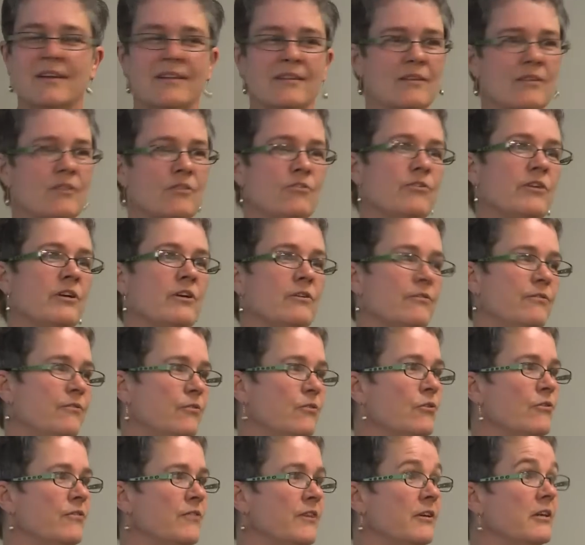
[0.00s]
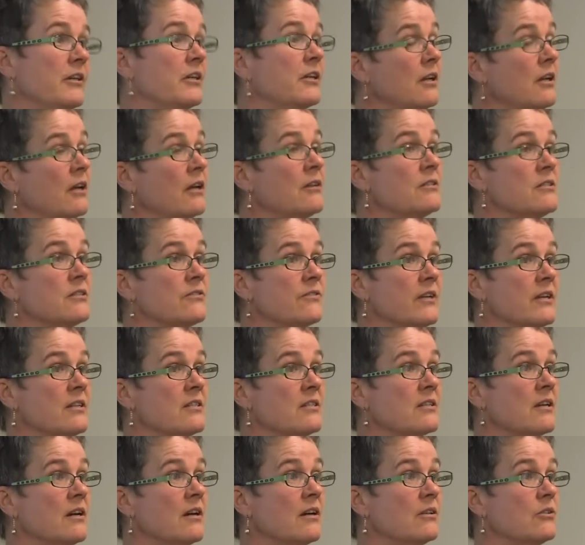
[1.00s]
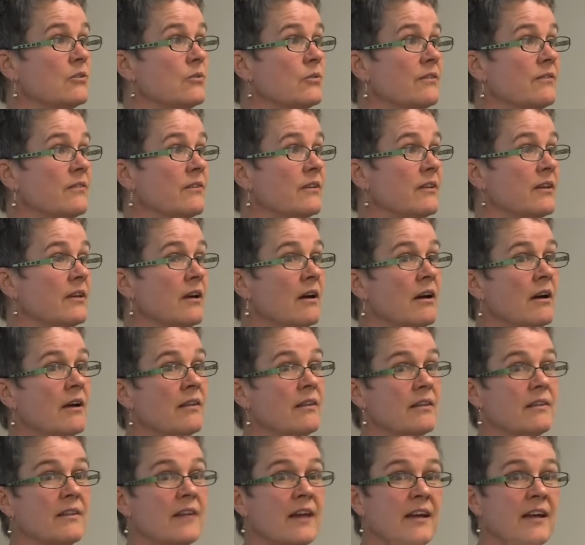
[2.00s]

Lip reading: The three or four very close friends can't do everything either.